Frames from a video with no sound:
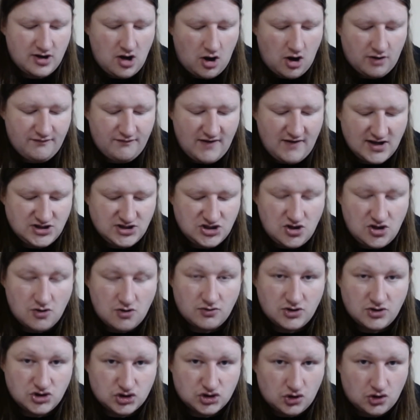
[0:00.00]
artifact you don't
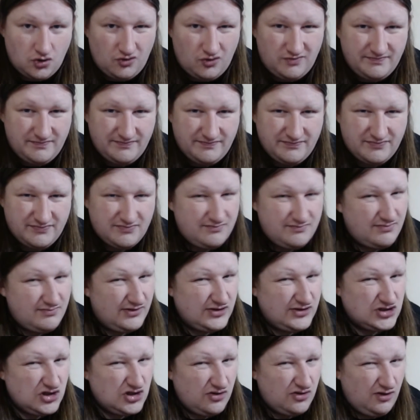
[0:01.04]
control. But
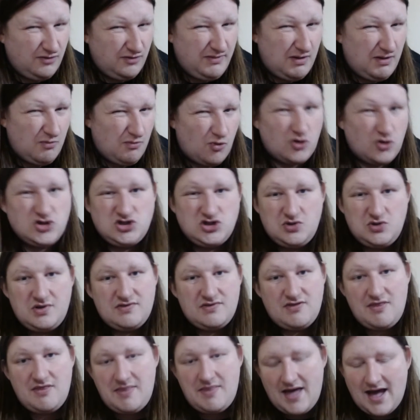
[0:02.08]
there's a little bit more to it
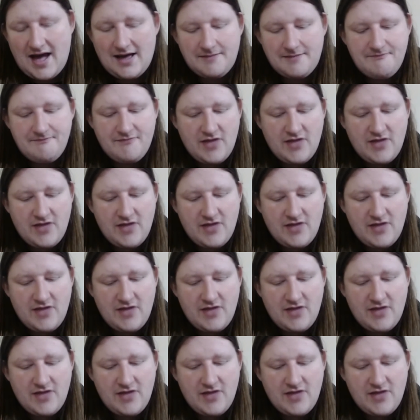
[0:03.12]
than that.